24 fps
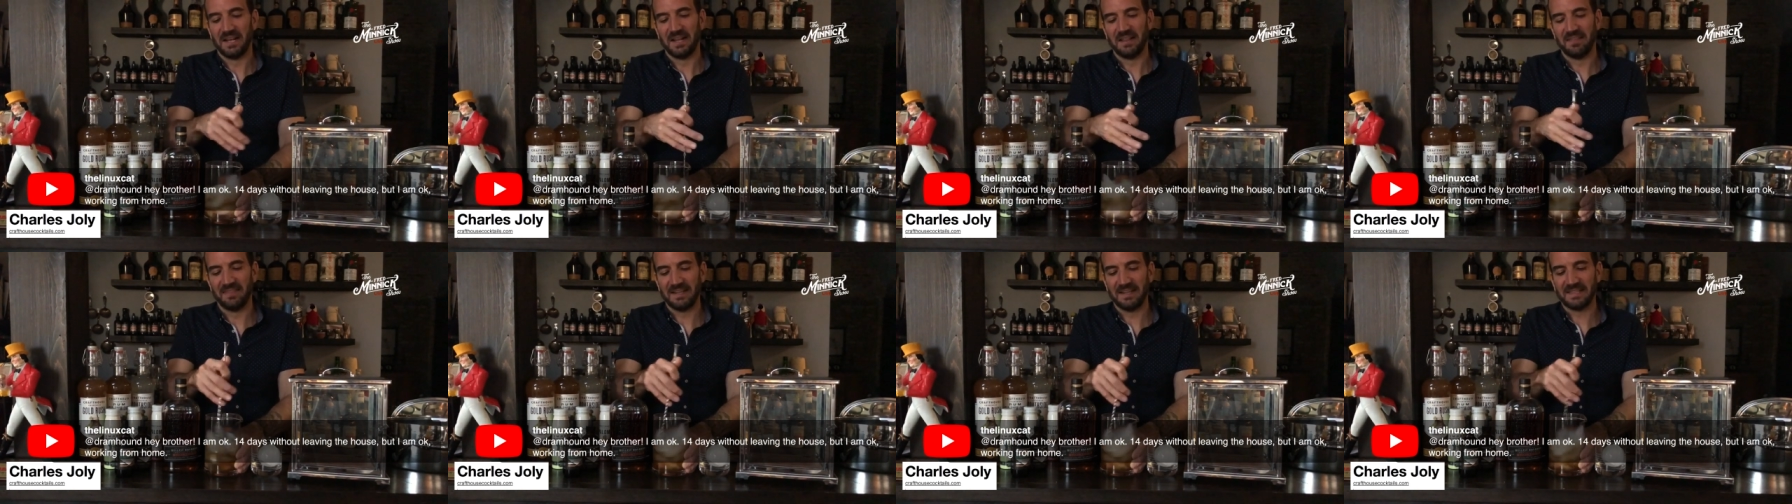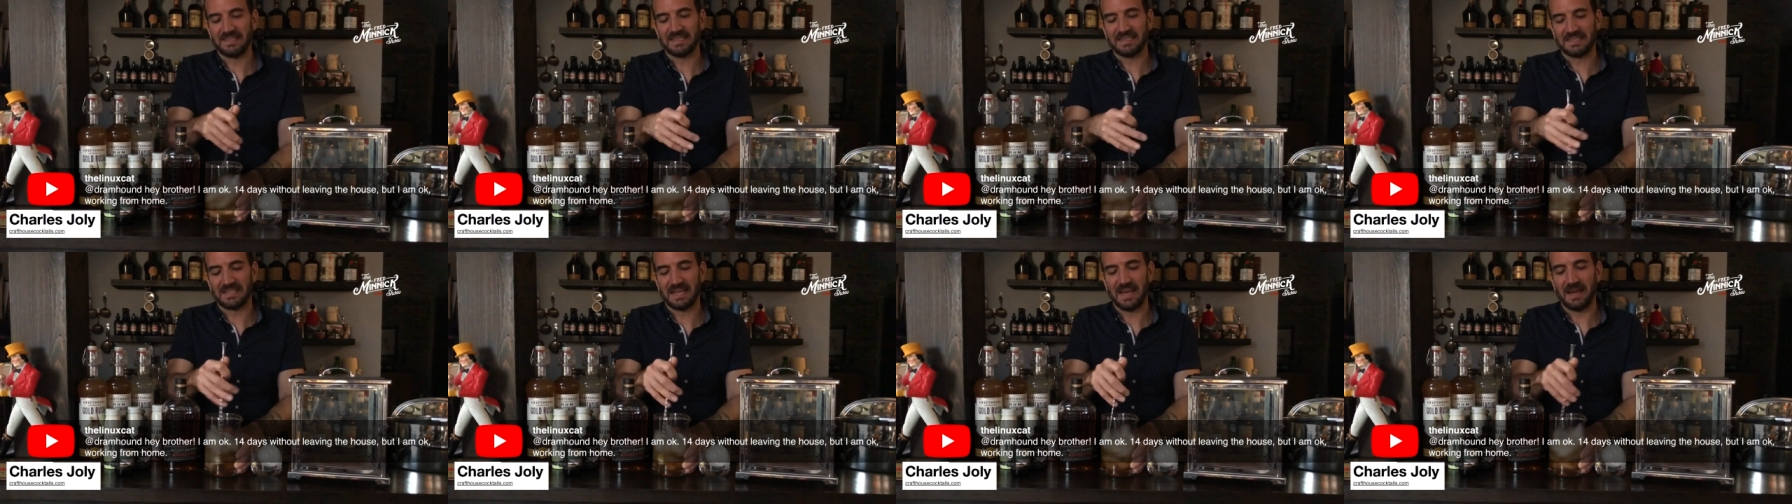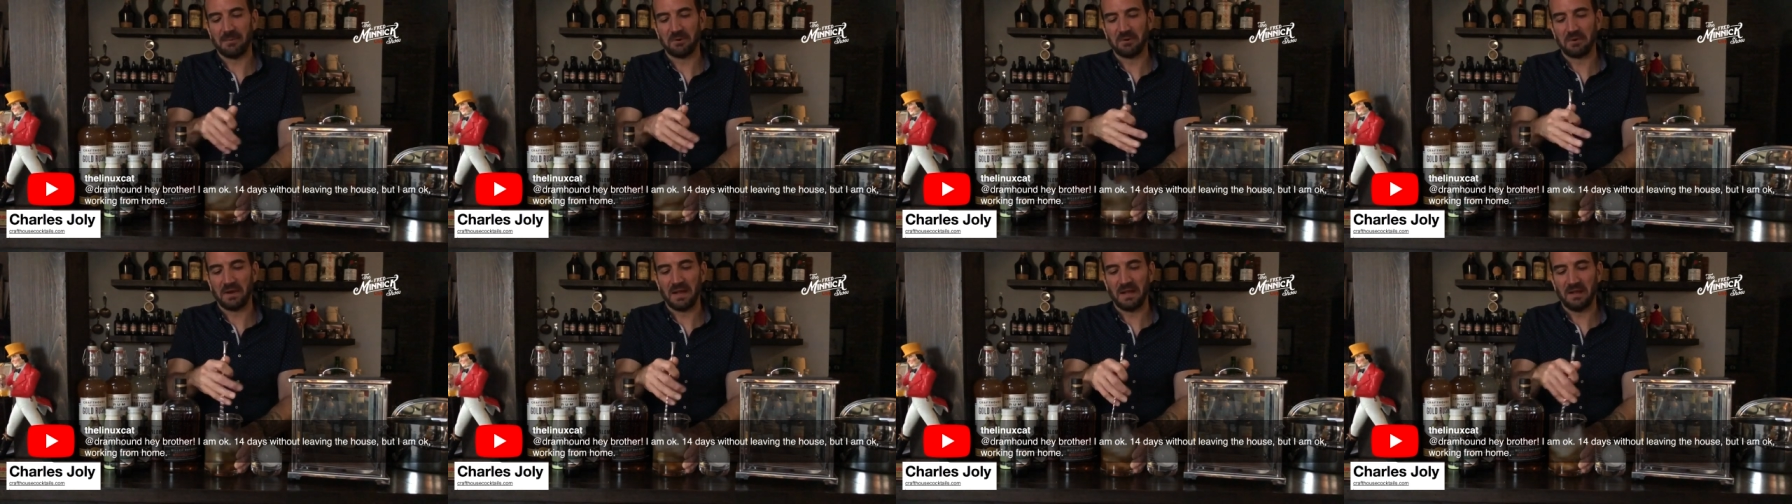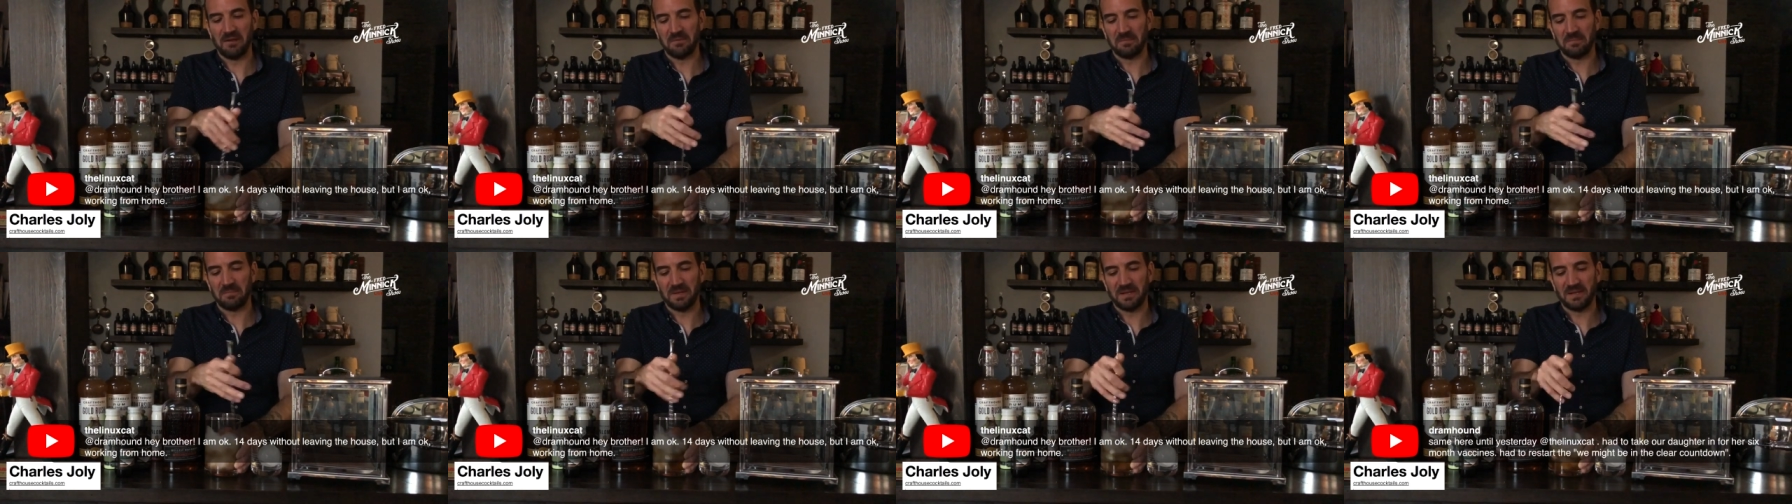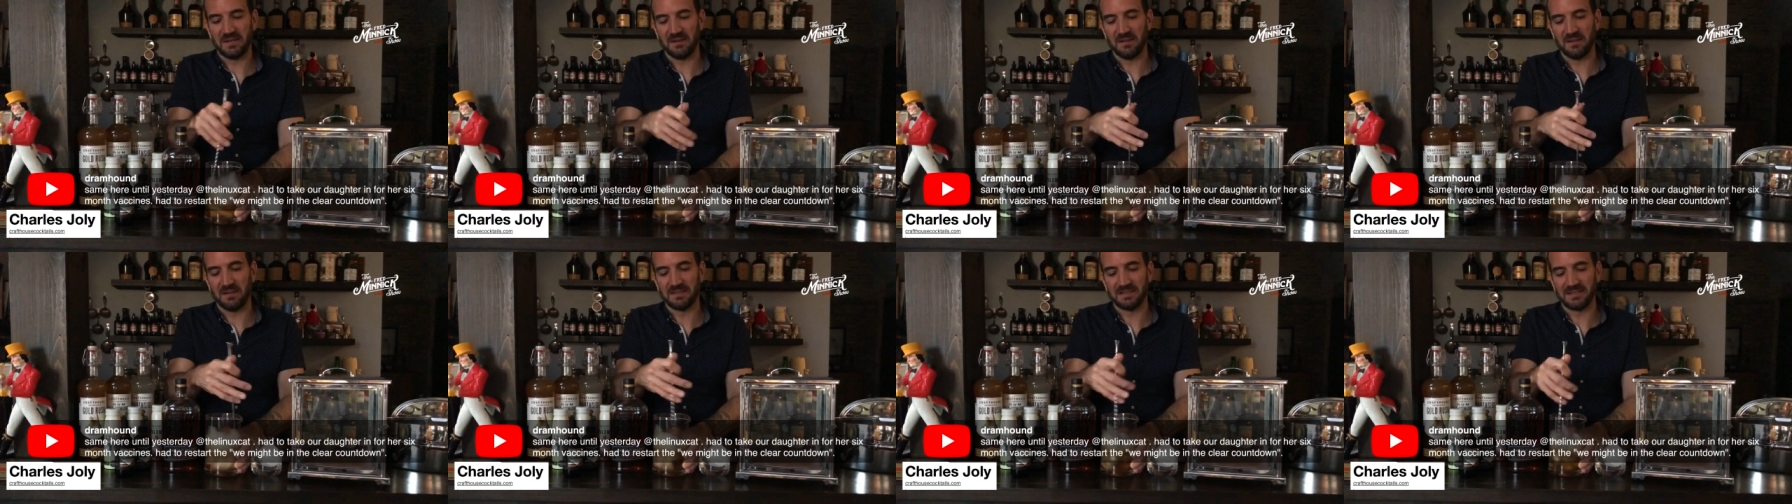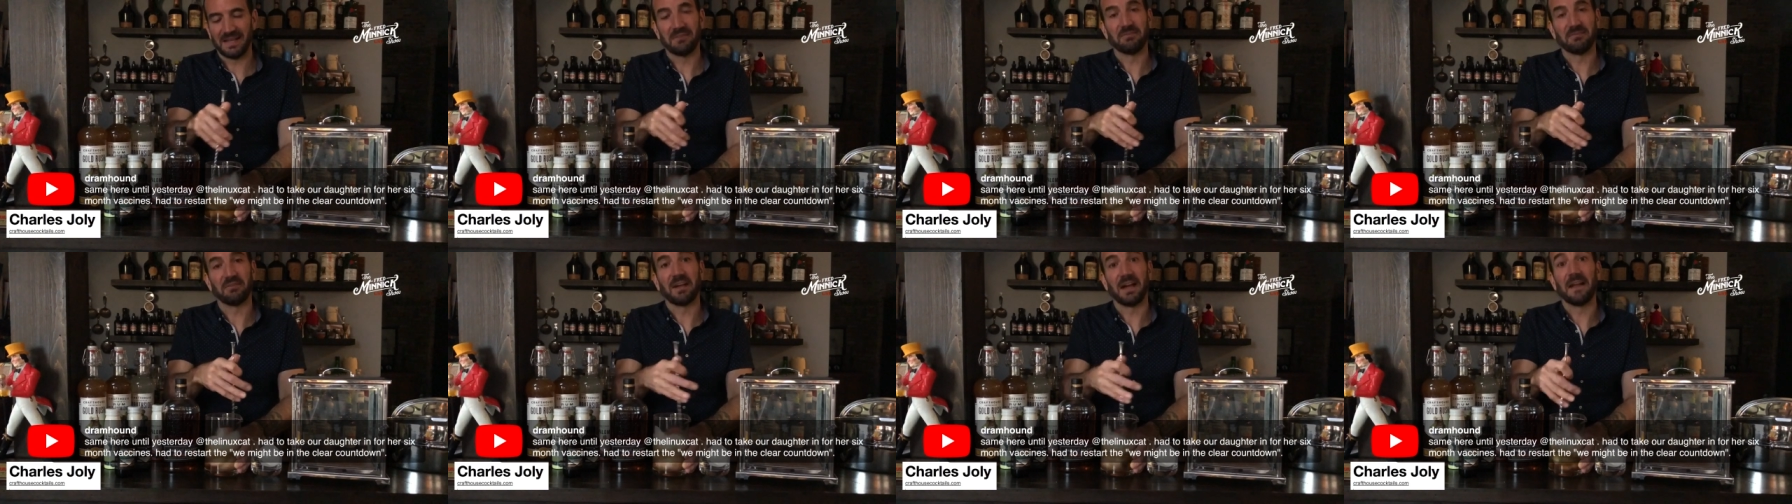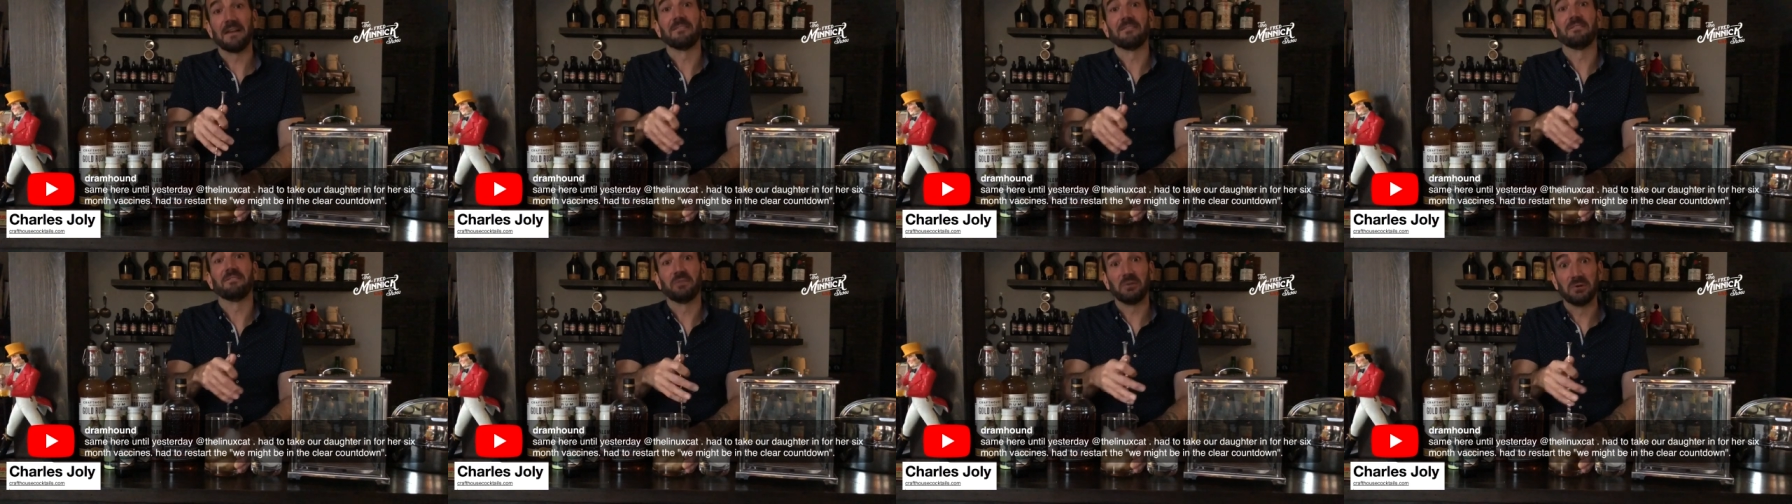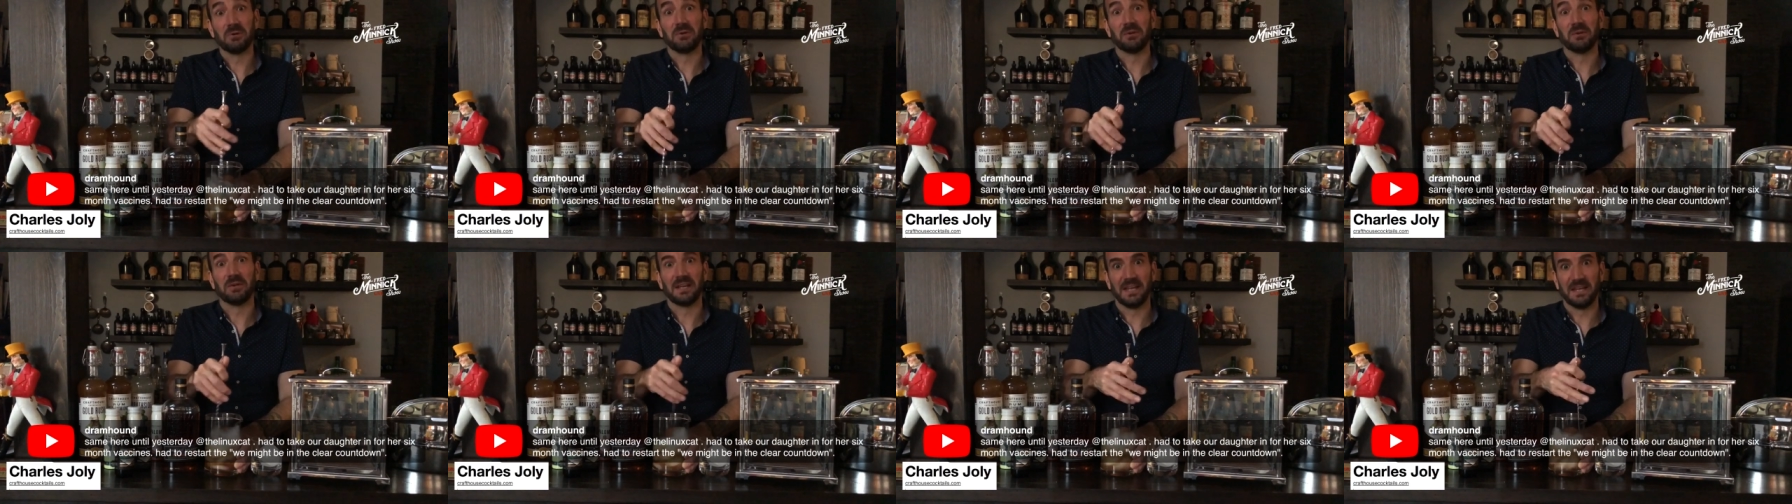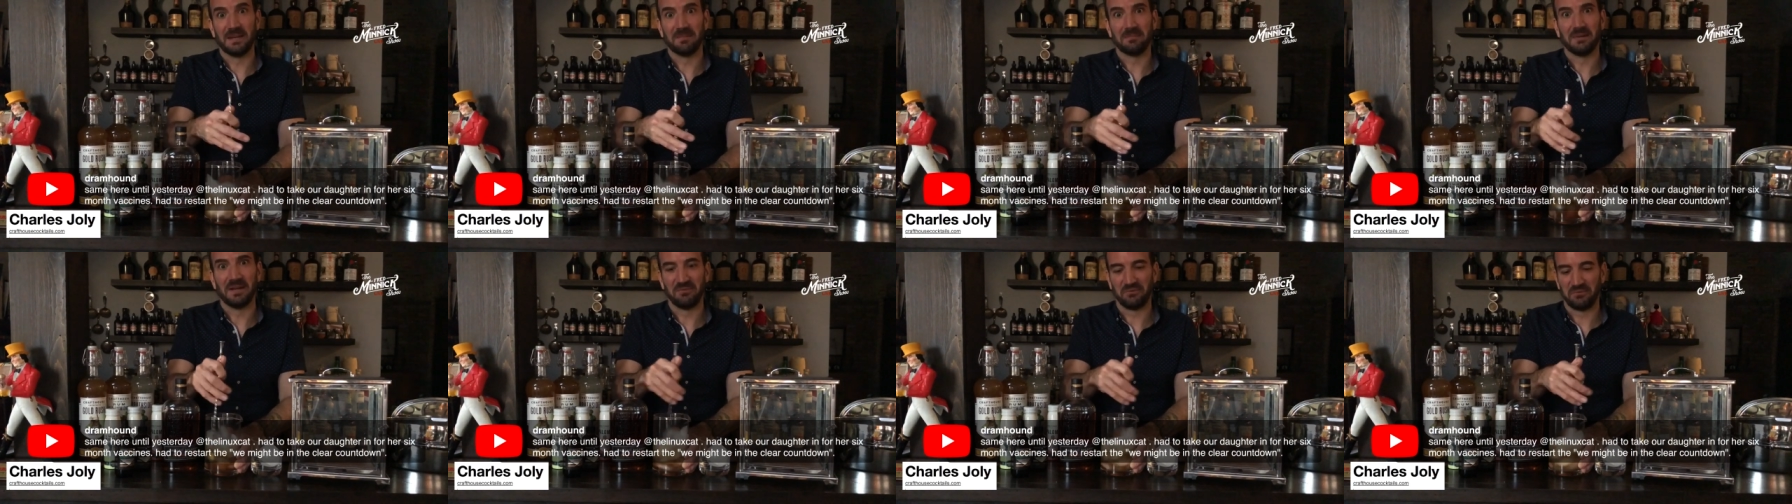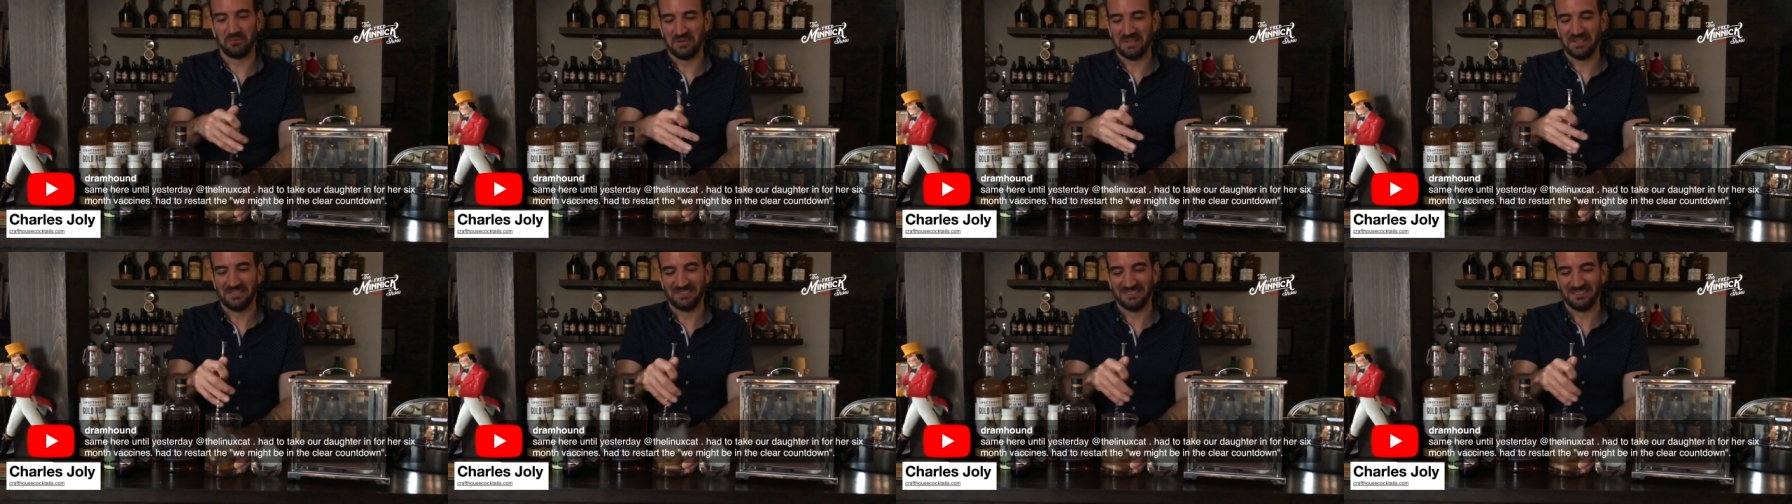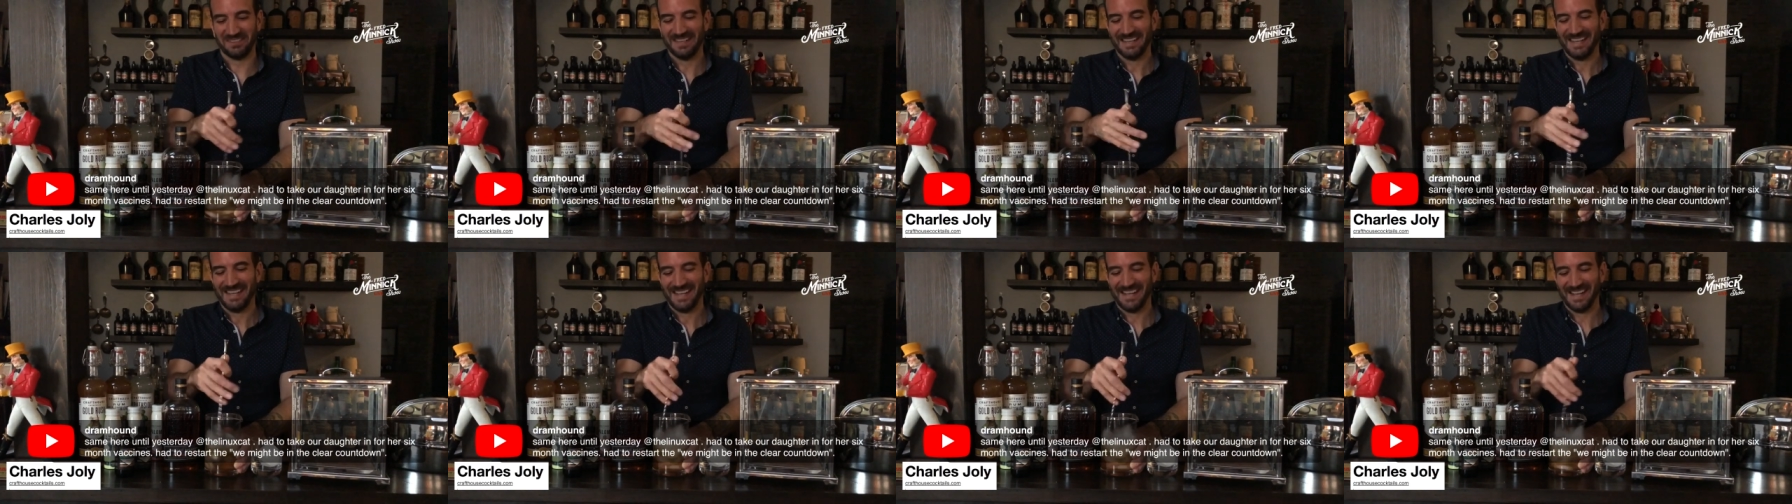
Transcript: this time around because I've got food in my freezer.